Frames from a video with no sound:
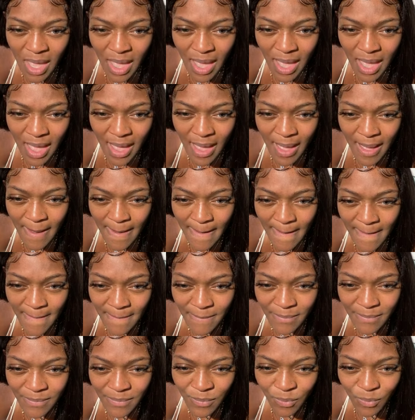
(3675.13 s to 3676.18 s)

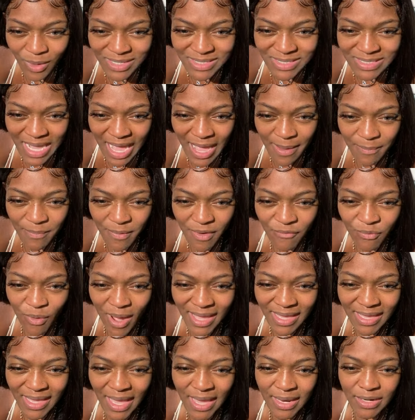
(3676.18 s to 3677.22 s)
What type of
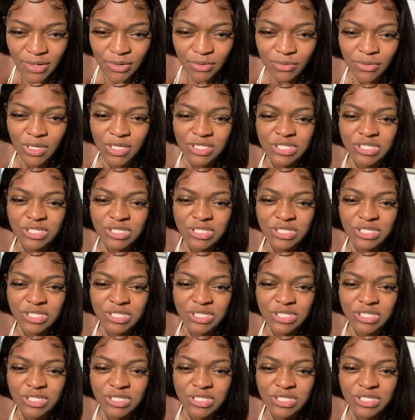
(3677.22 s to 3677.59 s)
white candle?